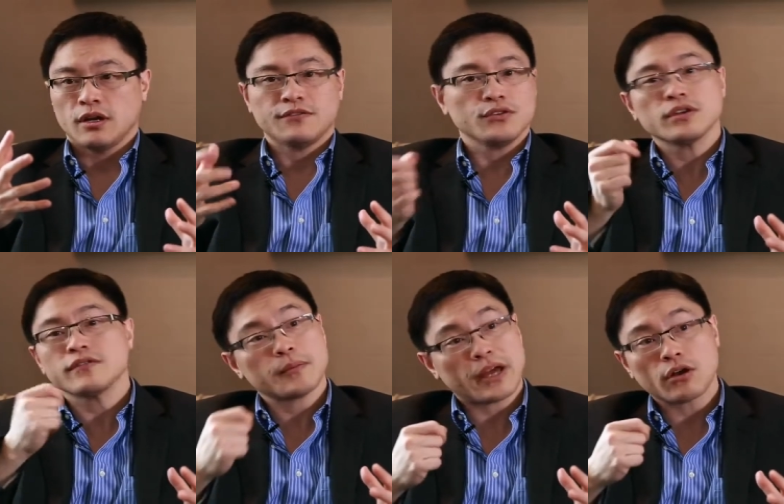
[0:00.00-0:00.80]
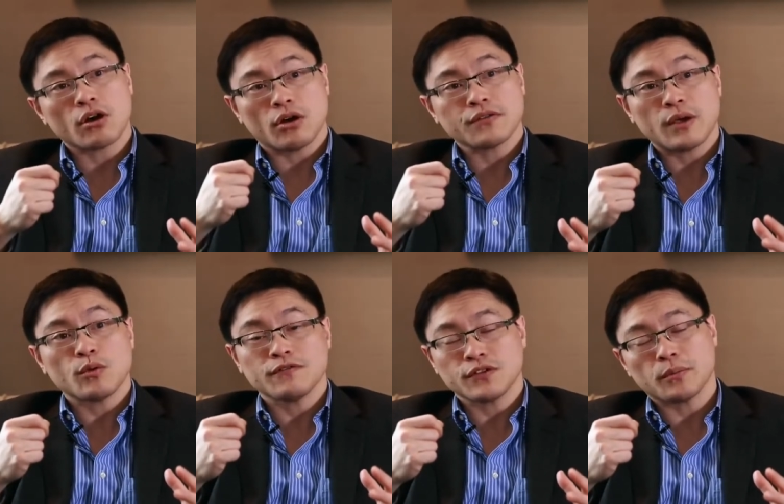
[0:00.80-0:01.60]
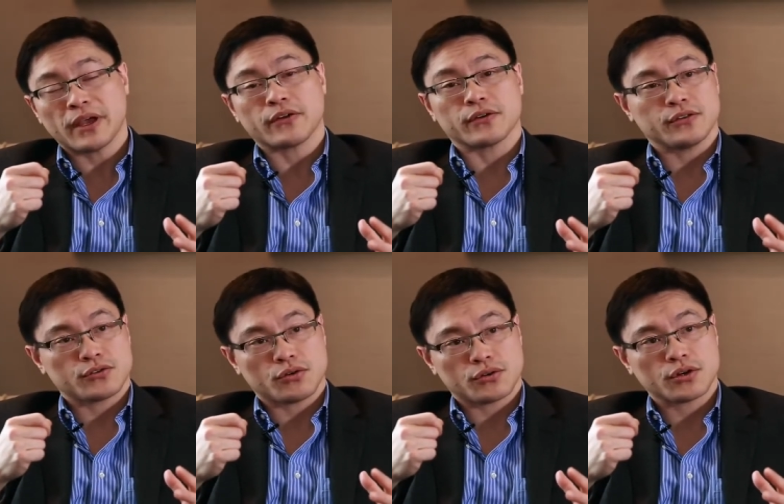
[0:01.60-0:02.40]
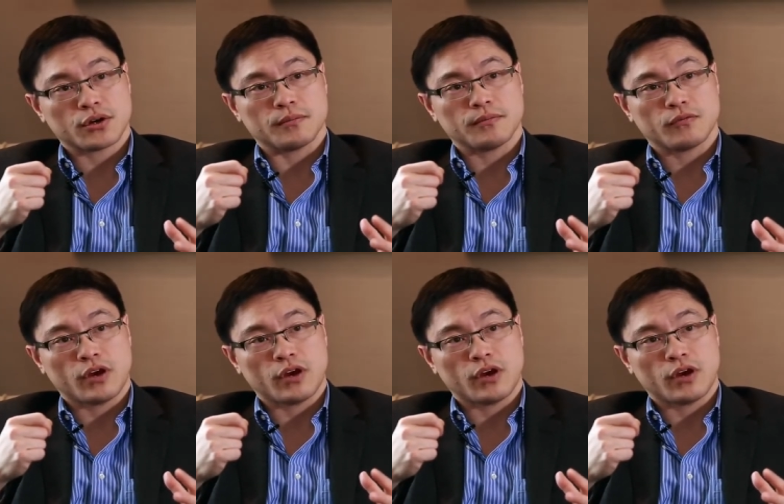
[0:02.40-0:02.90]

If you give them alcohol, they will feel better in the short term,